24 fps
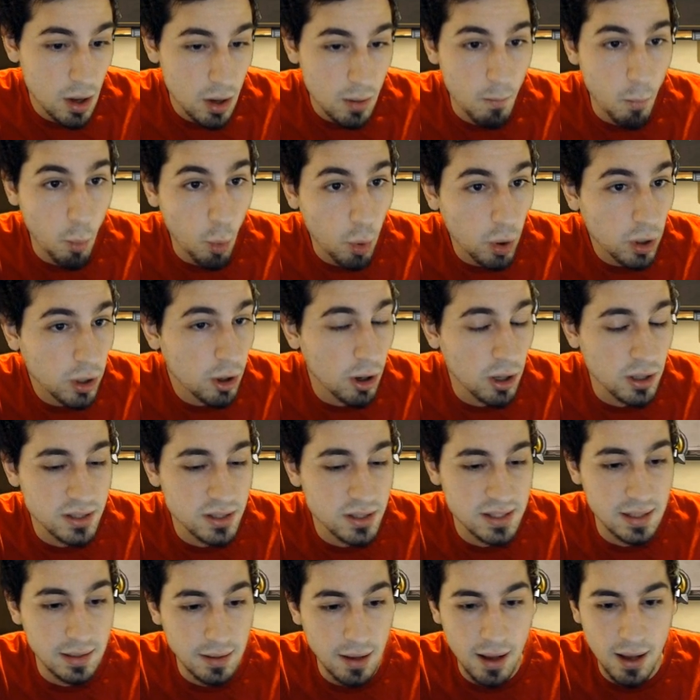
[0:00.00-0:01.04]
more
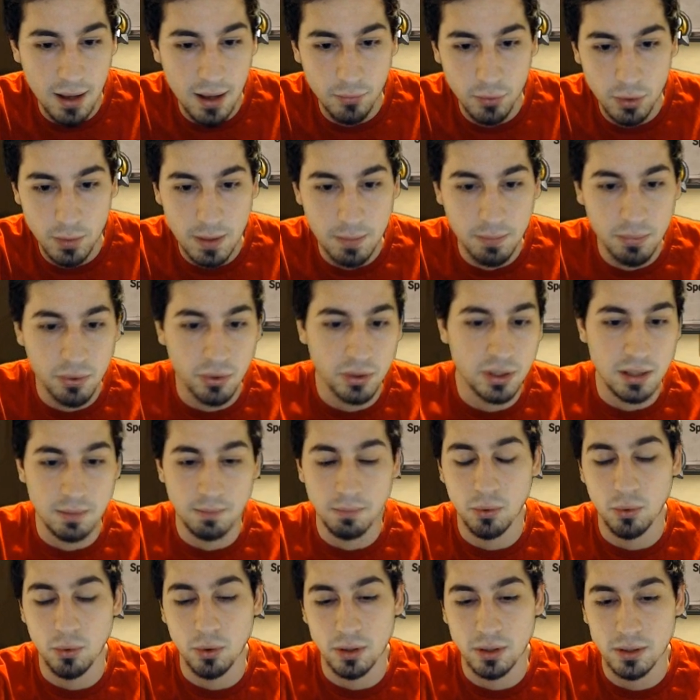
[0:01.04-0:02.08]
cards than not would be pretty
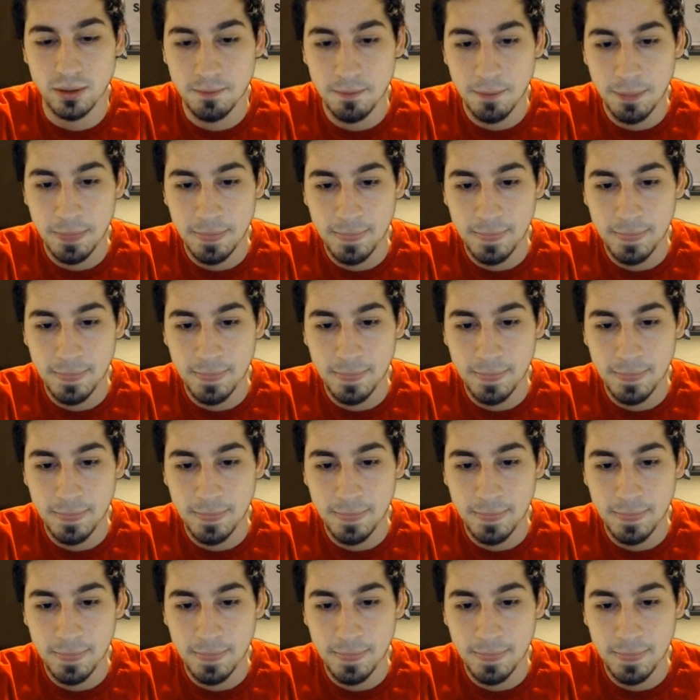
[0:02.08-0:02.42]
important.